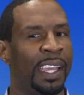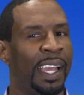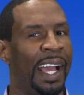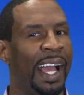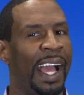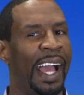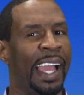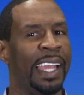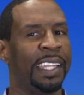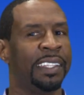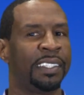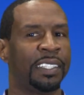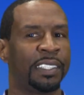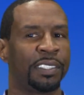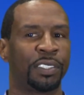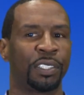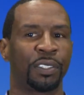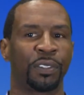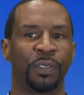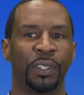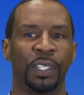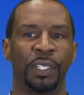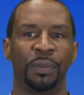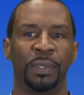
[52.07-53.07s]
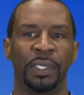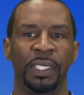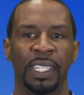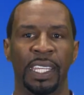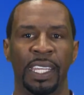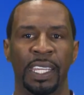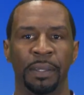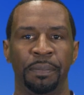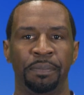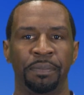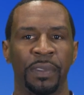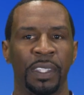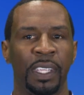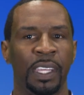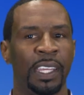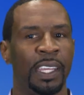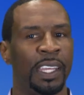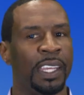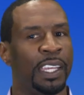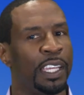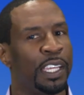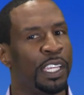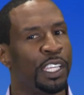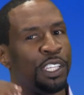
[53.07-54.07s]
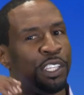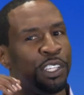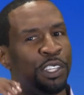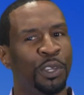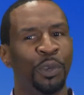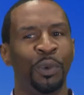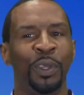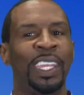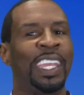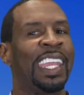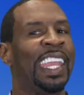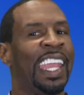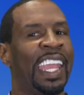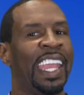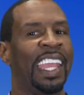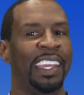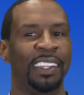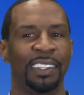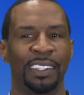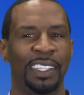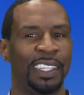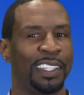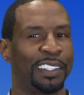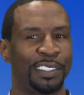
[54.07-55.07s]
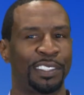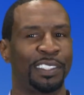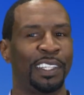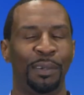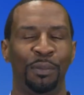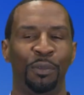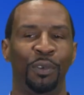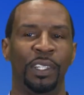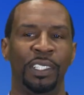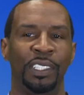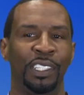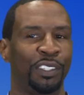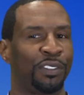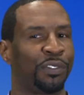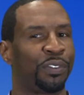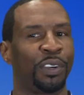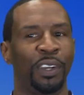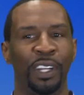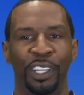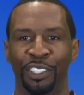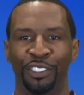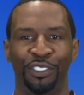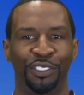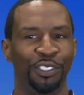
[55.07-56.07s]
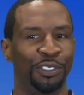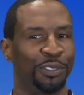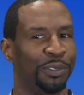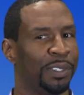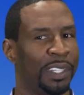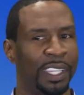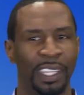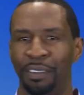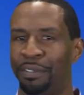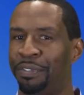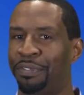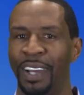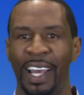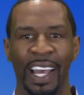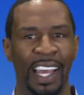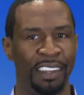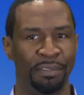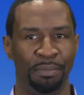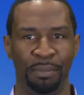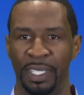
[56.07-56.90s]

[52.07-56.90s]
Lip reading: I disagree with that. You can't get someone to trust you in 5